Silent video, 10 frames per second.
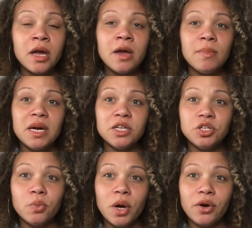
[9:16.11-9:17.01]
because you're
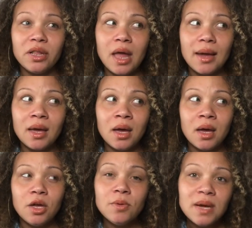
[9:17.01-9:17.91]
wondering, like,
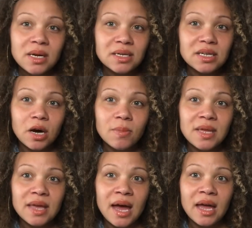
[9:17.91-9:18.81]
you mean to tell me
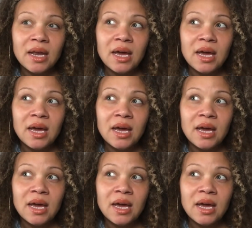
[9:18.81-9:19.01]
that